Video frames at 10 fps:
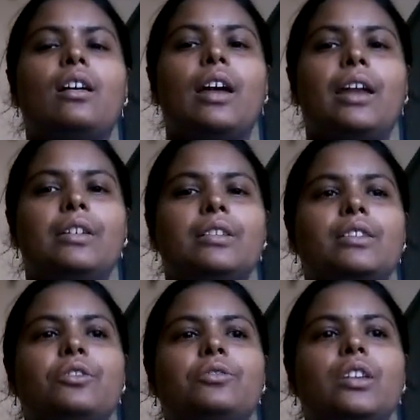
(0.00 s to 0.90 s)
enters
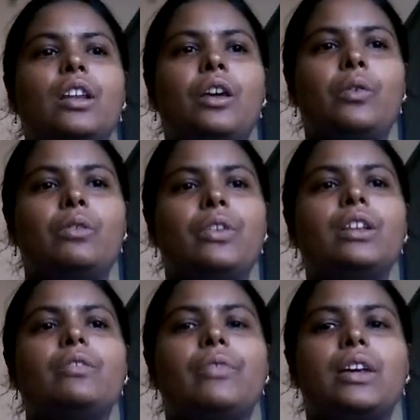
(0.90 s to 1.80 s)
into the liquid
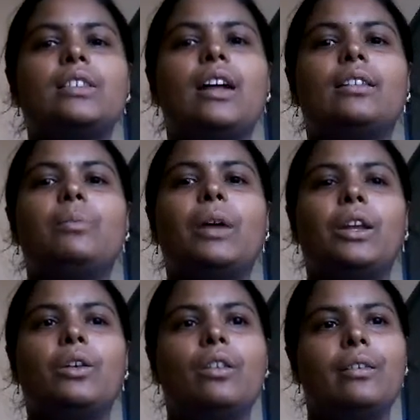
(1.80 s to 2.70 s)
phase at the
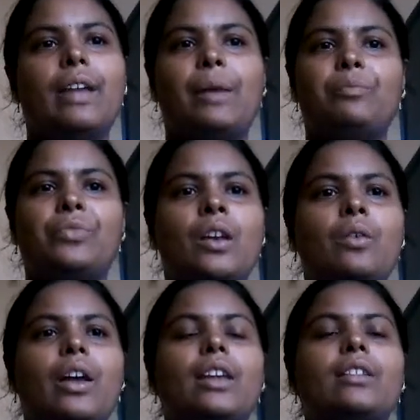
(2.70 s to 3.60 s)
particular time.
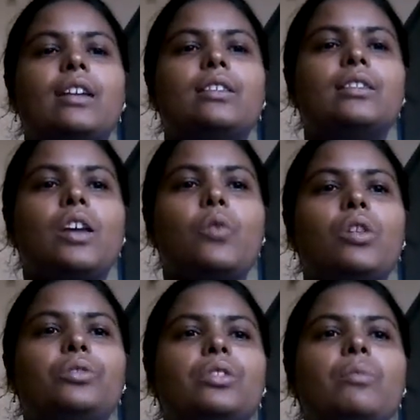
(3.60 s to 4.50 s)
Okay, that is
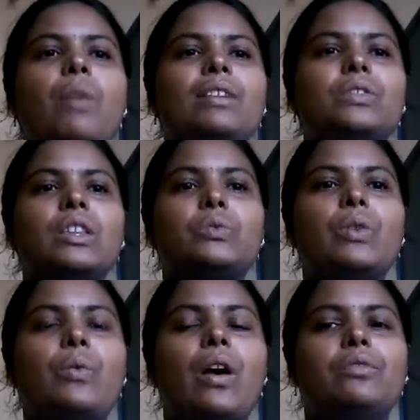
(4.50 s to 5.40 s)
equal to the mass transfer
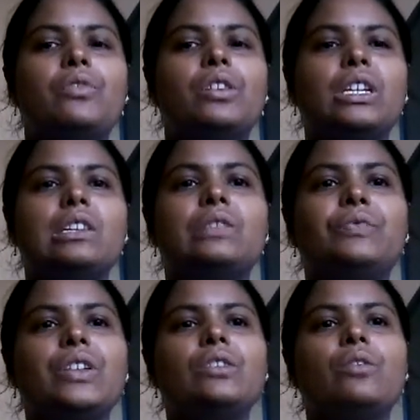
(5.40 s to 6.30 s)
coefficient,
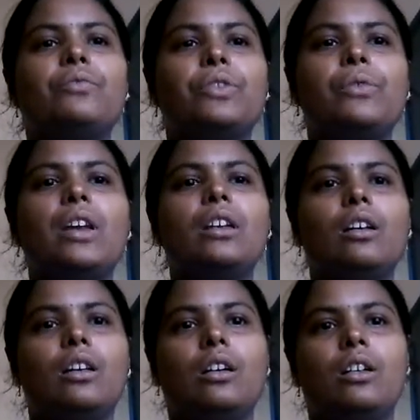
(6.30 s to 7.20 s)
difference of your
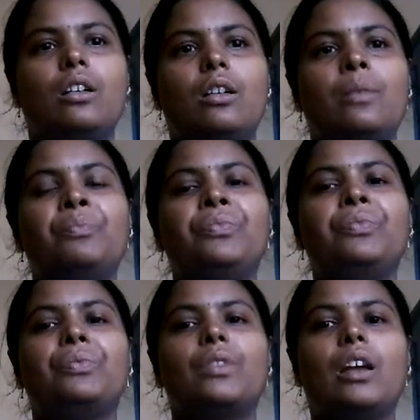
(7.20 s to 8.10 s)

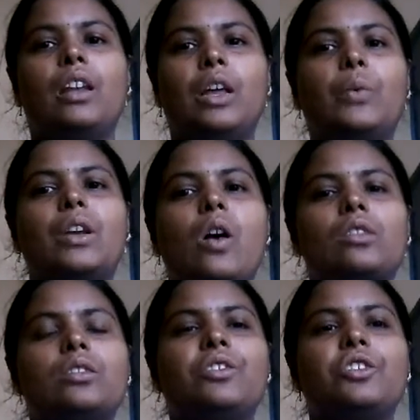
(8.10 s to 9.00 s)
liquid
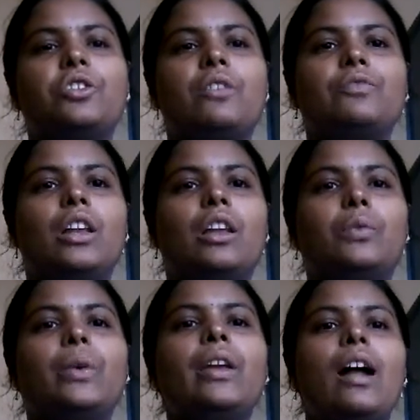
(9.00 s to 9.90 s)
concentration of the
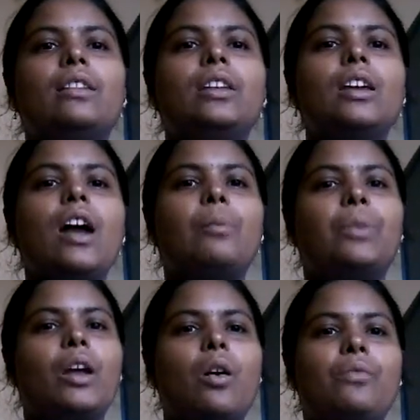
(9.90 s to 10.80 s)
liquid and the
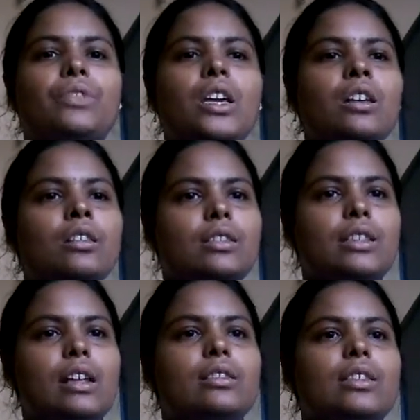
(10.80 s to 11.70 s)
uptake of the
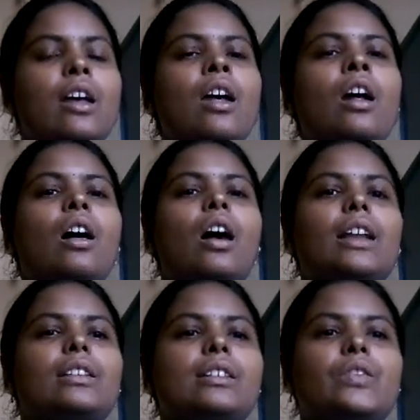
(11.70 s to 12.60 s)
cells.
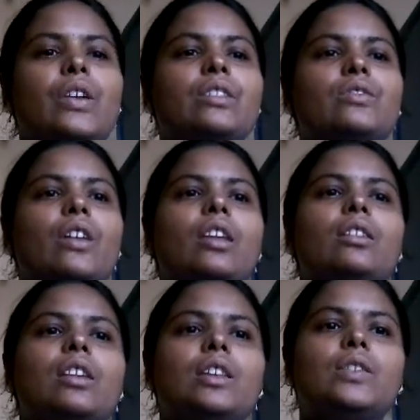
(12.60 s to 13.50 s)
At a steady state,
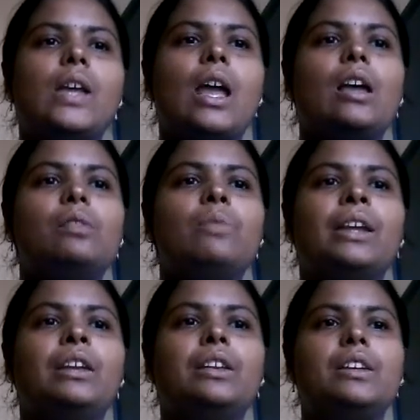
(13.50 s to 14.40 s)
dCal by
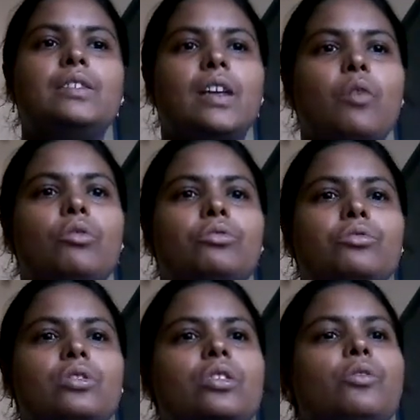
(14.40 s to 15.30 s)
dt is equal to
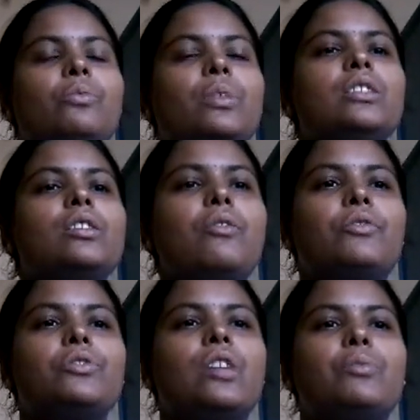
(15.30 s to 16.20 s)
0 means you have
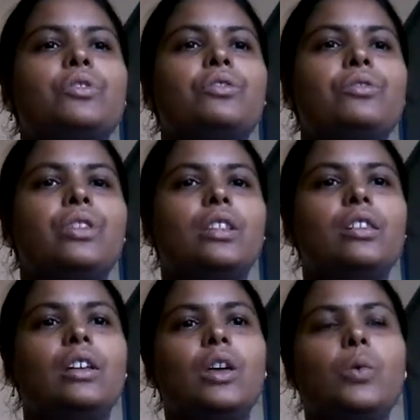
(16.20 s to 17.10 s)
to substitute in
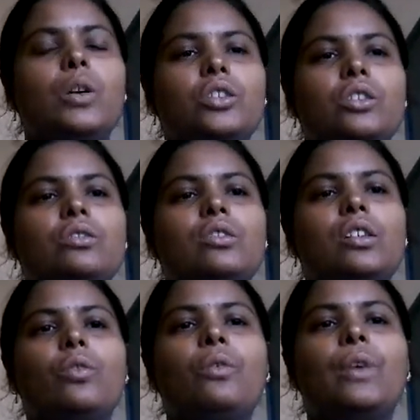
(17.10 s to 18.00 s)
that equation
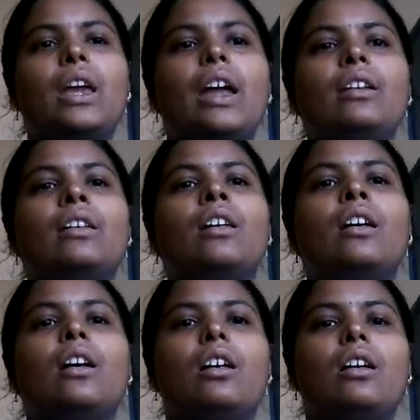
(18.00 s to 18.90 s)
0. We get
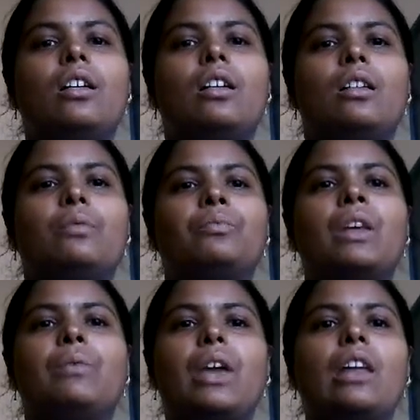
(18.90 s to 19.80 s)

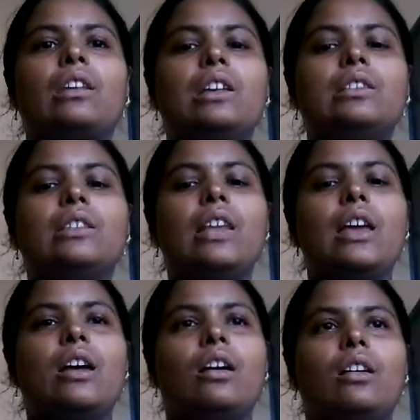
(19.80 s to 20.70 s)
we can
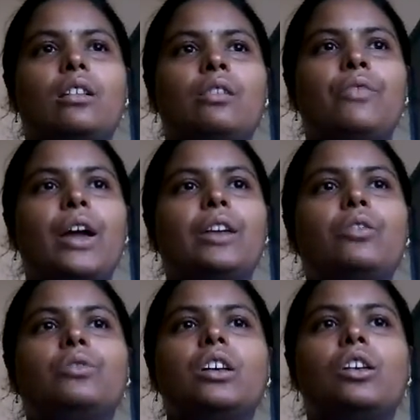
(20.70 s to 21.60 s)
easily find
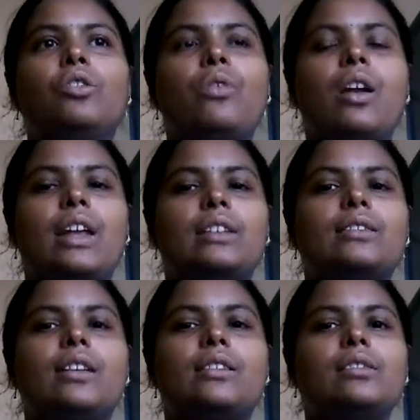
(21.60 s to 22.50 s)
out the Q naught x,
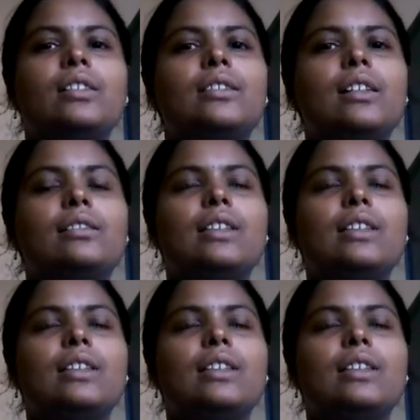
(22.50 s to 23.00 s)
that is the cells